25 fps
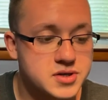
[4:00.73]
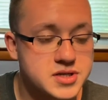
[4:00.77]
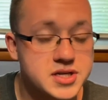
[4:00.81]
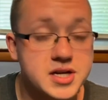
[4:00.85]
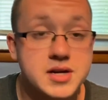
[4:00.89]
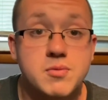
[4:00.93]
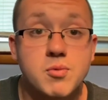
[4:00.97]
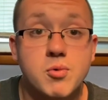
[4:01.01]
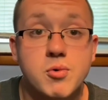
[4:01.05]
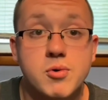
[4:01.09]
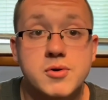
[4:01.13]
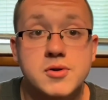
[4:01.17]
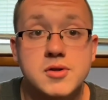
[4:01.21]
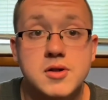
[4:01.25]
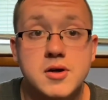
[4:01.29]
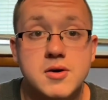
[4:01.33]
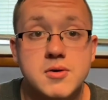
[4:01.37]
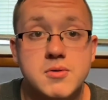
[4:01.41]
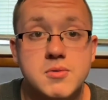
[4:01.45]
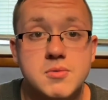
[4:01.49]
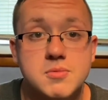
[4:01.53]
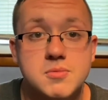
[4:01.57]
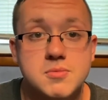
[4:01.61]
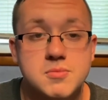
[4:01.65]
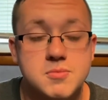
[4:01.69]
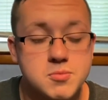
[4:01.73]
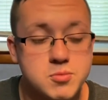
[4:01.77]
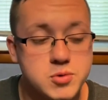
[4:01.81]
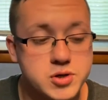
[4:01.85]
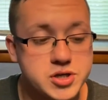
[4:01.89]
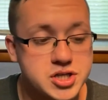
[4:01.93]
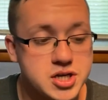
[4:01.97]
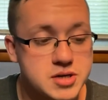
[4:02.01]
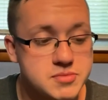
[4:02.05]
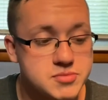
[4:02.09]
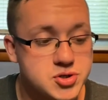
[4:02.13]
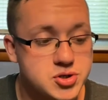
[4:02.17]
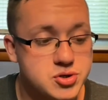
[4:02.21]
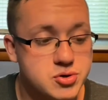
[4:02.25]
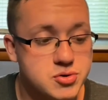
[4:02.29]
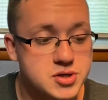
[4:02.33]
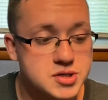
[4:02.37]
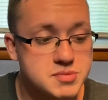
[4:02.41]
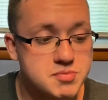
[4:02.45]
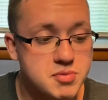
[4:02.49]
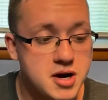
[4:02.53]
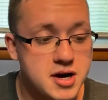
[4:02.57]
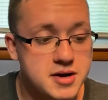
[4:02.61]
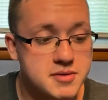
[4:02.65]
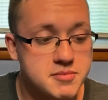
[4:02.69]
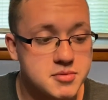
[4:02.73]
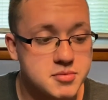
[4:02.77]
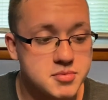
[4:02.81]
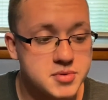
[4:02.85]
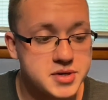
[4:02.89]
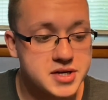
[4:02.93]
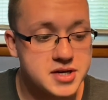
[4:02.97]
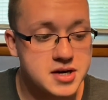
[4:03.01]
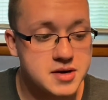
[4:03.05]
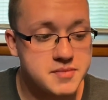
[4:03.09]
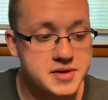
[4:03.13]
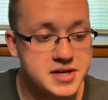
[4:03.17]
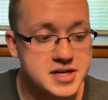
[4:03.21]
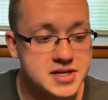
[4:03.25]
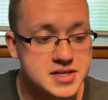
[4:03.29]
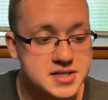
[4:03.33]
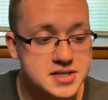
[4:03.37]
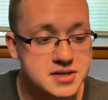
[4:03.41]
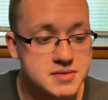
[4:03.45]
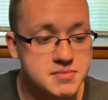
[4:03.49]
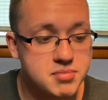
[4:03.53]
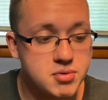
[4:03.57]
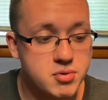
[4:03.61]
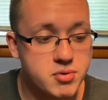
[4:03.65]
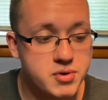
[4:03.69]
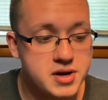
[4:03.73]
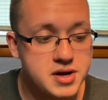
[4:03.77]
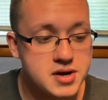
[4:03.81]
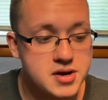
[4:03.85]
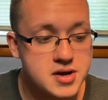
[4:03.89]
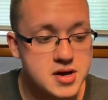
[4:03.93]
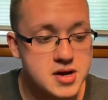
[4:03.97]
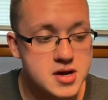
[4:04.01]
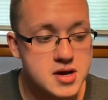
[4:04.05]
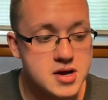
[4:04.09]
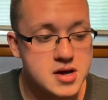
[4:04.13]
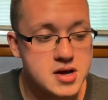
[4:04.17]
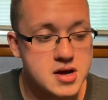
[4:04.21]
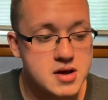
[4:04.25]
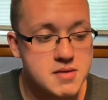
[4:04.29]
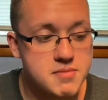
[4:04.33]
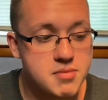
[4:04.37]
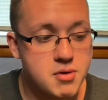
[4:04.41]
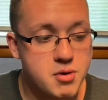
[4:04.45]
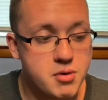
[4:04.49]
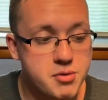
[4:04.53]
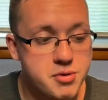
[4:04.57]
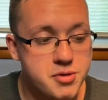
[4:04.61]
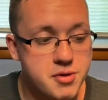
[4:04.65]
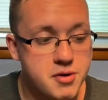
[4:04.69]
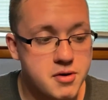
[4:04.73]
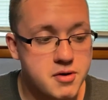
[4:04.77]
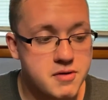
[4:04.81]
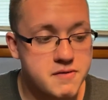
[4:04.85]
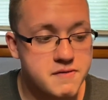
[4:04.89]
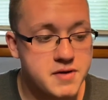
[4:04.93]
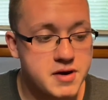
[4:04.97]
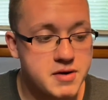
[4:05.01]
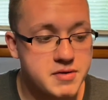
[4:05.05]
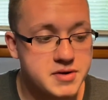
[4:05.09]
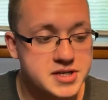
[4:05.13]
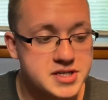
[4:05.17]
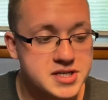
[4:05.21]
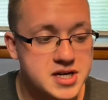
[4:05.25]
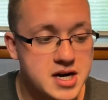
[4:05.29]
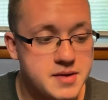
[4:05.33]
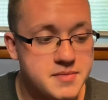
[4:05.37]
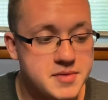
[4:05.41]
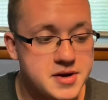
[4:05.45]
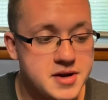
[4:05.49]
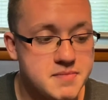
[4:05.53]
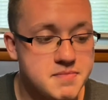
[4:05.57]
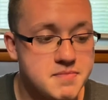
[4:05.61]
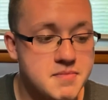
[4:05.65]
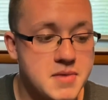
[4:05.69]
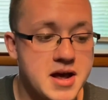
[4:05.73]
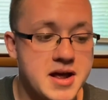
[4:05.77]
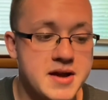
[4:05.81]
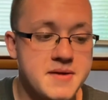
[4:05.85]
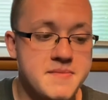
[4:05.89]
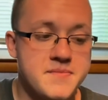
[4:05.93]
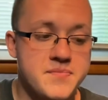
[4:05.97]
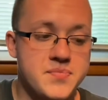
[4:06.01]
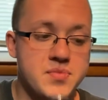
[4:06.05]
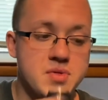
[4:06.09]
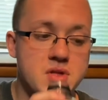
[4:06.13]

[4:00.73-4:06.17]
and Wardlow, which I'm sure is probably coming at some point. Both are very dominant men.